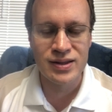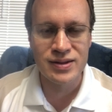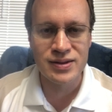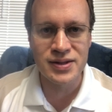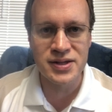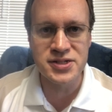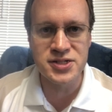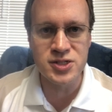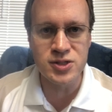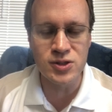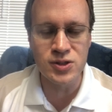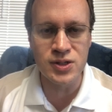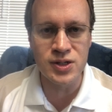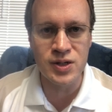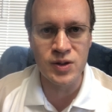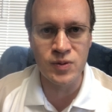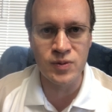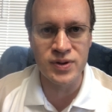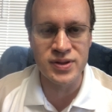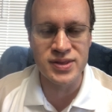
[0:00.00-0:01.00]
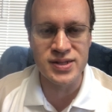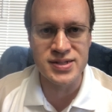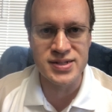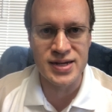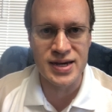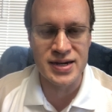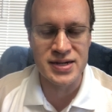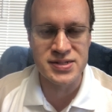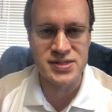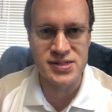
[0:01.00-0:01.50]
Let's look at what the
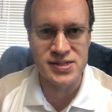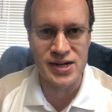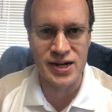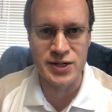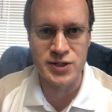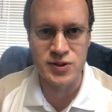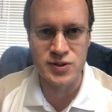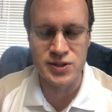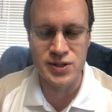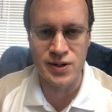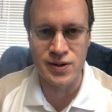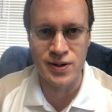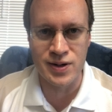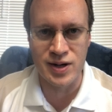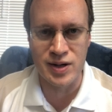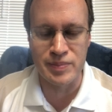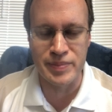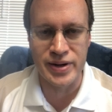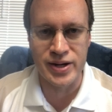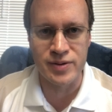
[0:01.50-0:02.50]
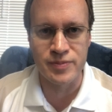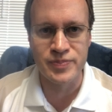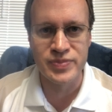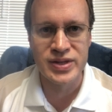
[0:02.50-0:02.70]
text is actually talking about.